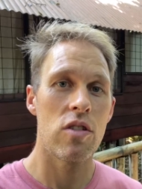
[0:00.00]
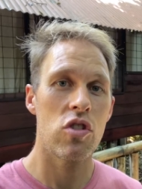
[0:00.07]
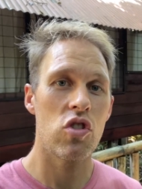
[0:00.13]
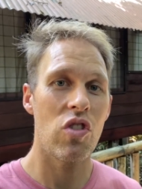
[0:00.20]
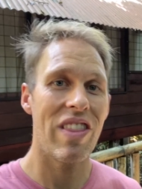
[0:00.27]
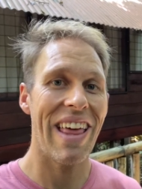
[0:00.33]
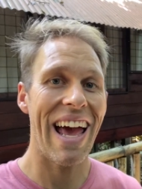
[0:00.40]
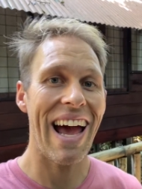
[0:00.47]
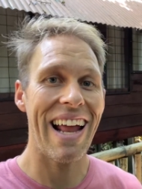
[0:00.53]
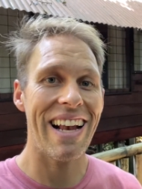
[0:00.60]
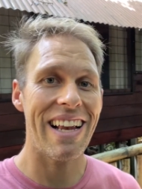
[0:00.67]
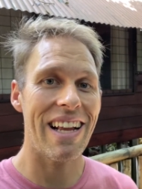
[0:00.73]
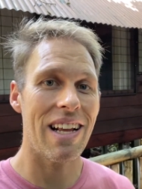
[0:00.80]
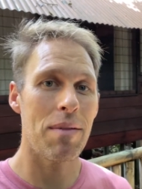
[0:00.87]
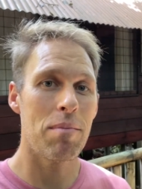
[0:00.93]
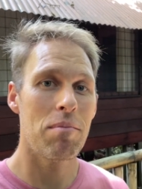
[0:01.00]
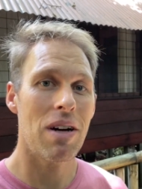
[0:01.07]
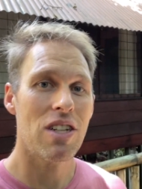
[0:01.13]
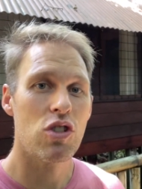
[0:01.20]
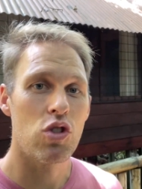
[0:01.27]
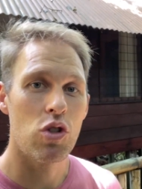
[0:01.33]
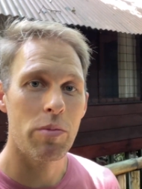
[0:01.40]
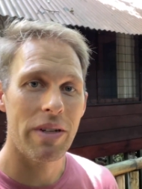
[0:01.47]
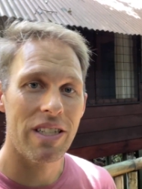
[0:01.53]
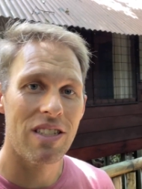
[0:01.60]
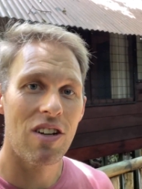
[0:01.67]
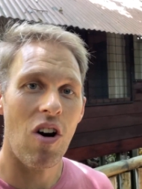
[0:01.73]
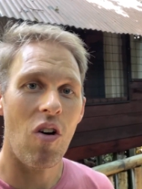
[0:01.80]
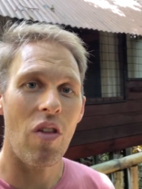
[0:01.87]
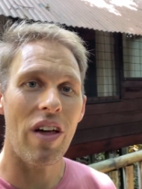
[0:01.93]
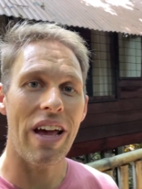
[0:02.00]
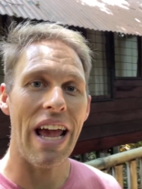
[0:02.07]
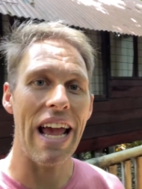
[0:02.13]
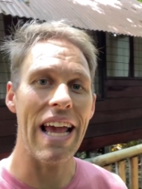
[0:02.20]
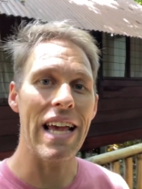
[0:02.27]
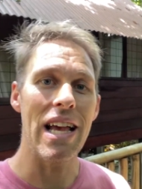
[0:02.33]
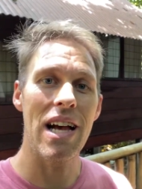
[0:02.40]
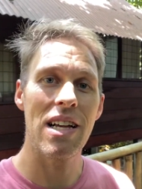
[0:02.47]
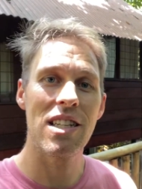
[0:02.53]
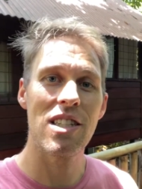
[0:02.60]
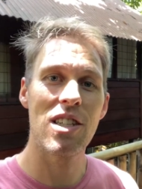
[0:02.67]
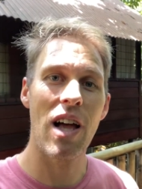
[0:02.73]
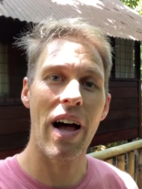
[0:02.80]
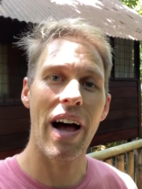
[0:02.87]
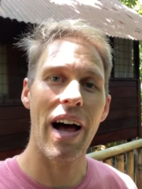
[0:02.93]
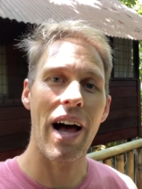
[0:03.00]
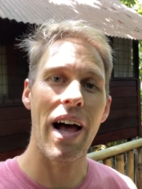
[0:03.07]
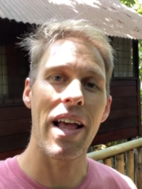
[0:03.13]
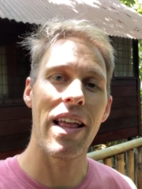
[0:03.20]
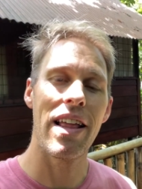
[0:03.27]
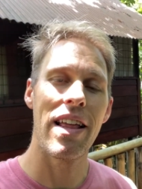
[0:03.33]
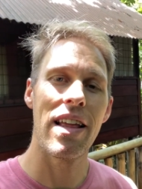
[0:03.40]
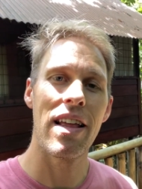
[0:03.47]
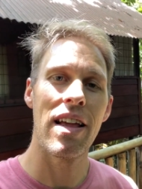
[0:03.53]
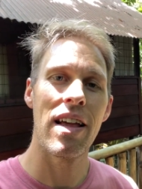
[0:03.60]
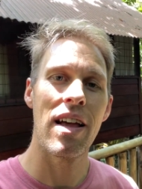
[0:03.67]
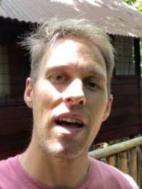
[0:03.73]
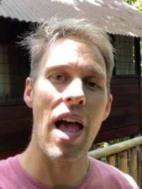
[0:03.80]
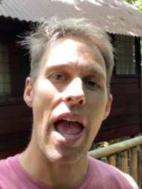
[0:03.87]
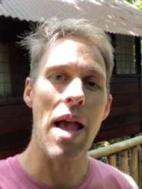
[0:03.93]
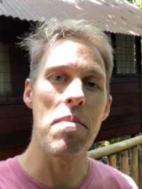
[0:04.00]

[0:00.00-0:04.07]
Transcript: So that mushroom is called a uh, a